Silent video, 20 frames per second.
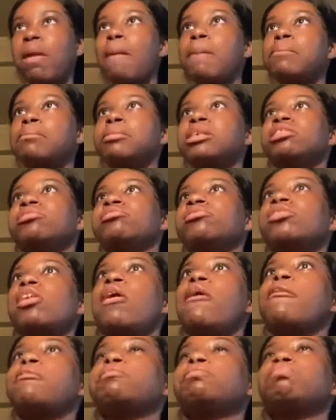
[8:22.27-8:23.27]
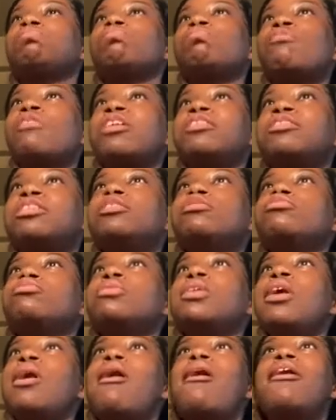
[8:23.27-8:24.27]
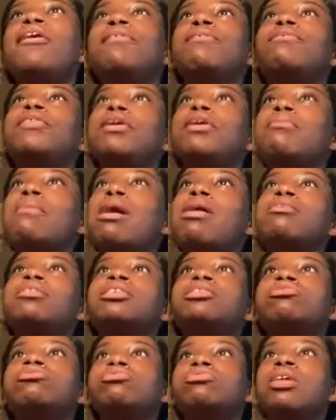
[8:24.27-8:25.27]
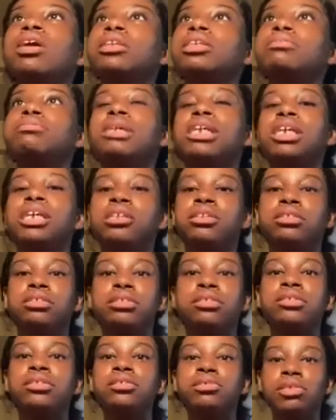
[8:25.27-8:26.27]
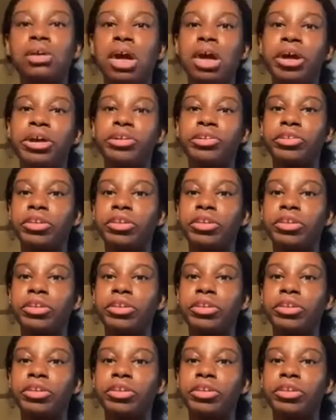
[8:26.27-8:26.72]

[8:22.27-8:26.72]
But so this went on for about like 20 minutes, you guys.